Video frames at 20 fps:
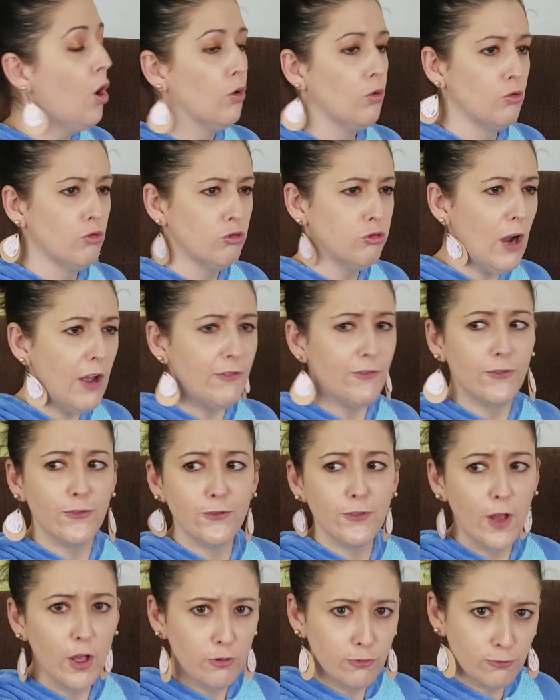Roof,
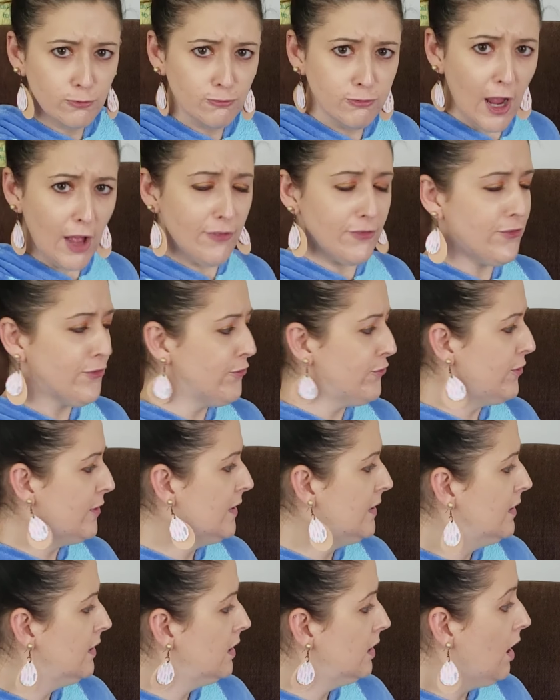roof.
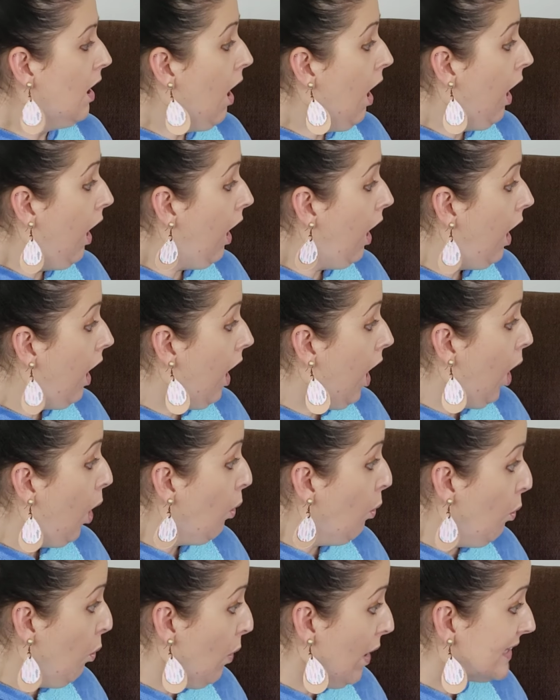
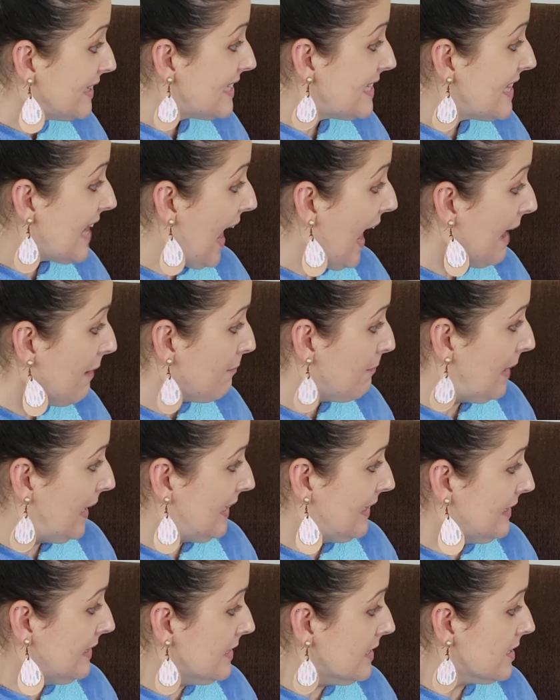What's that,
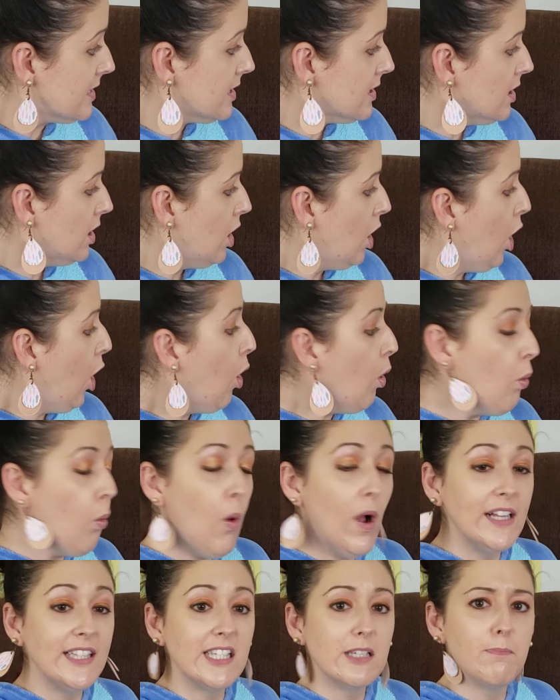Mittens?
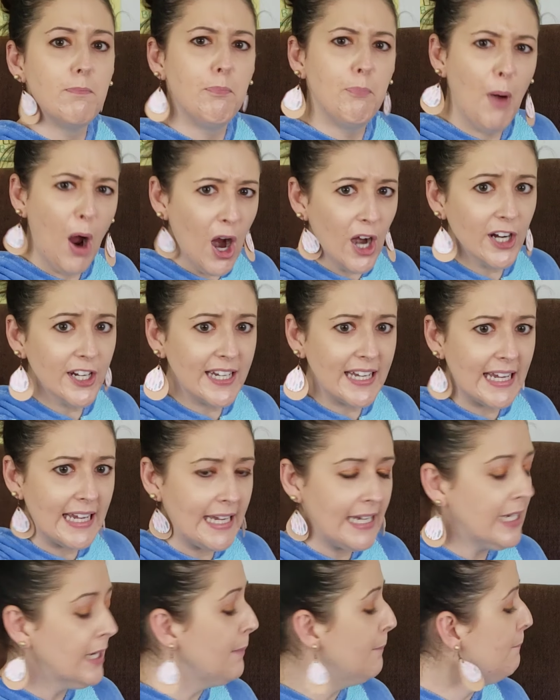What's
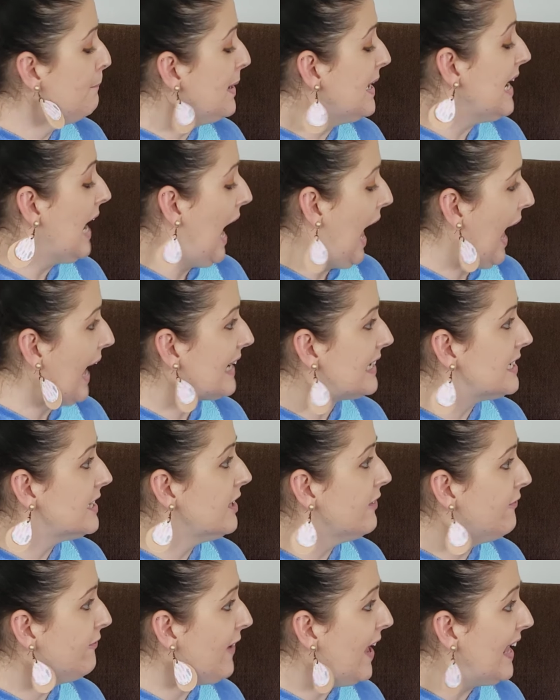barking behind
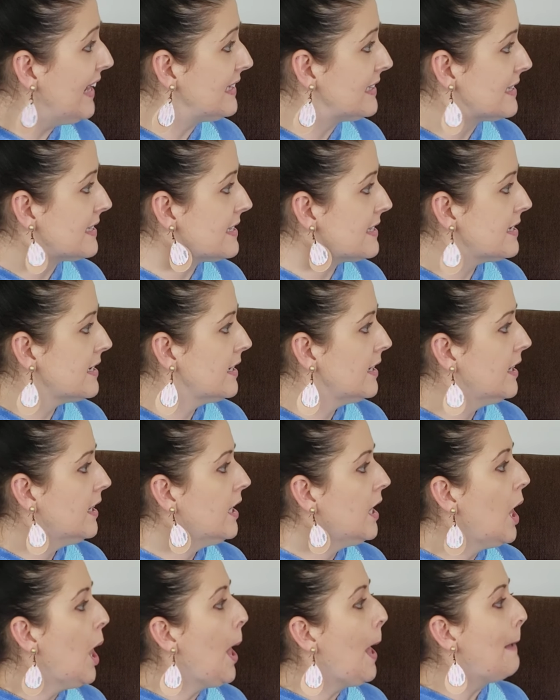the fence?
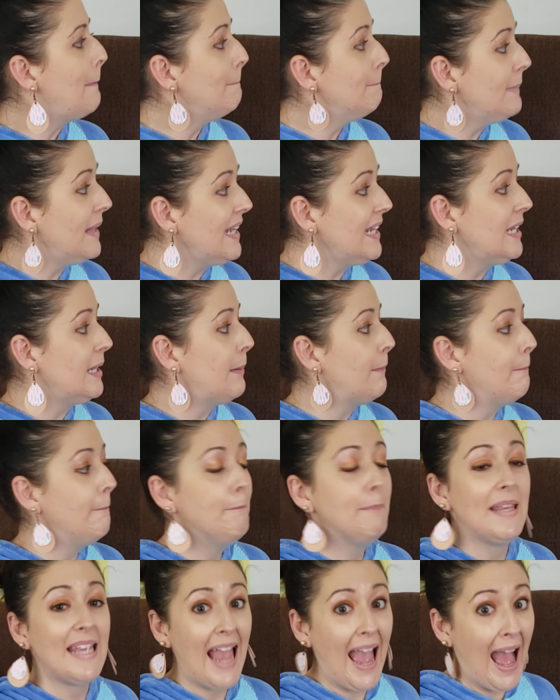Mitten
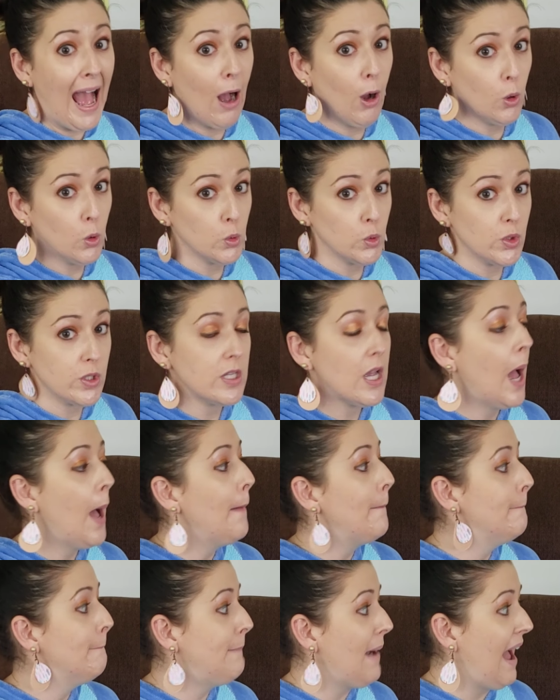meows
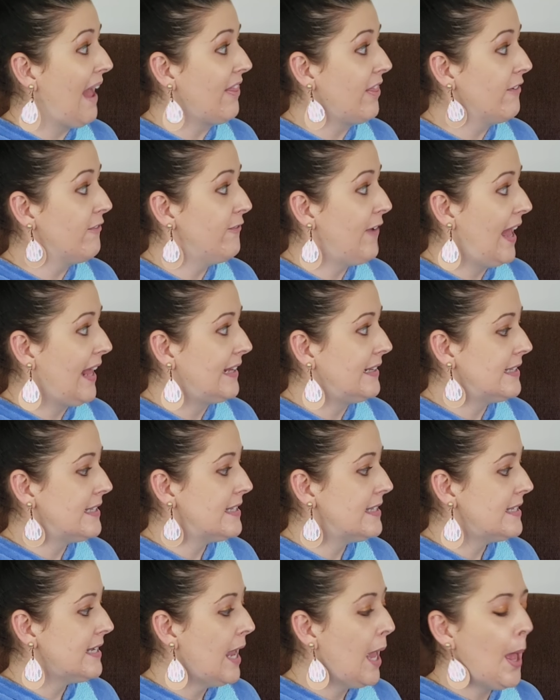by the
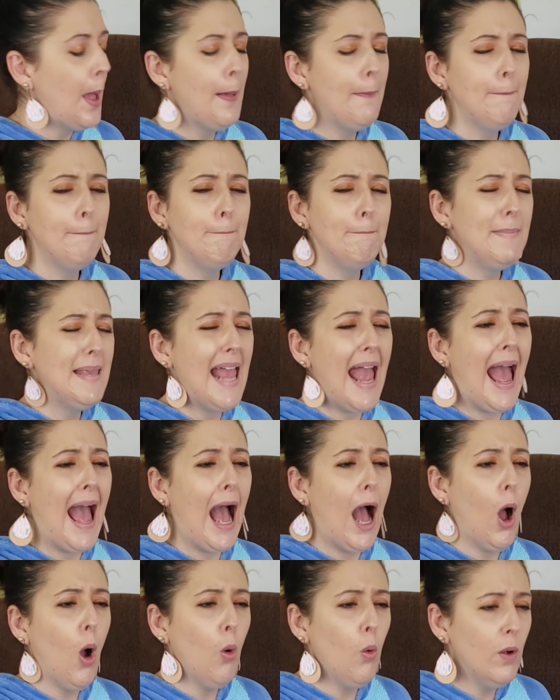fence.
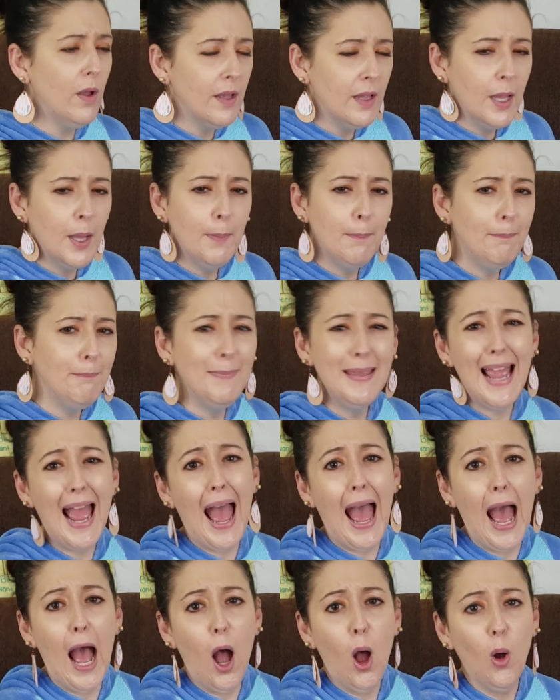Meow,
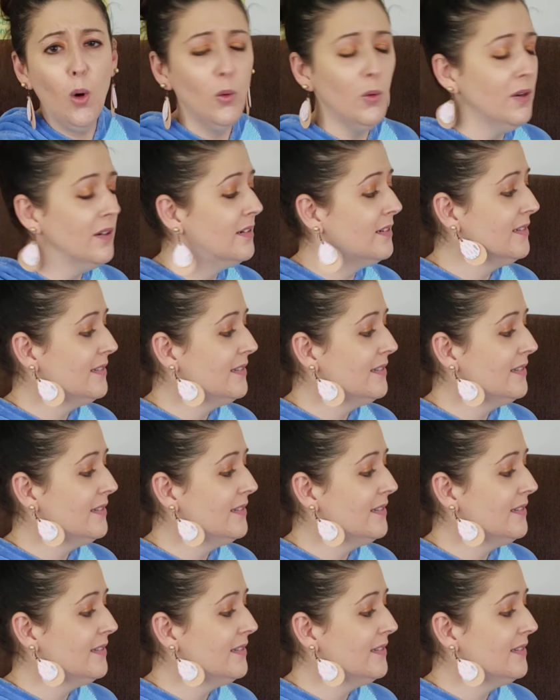meow.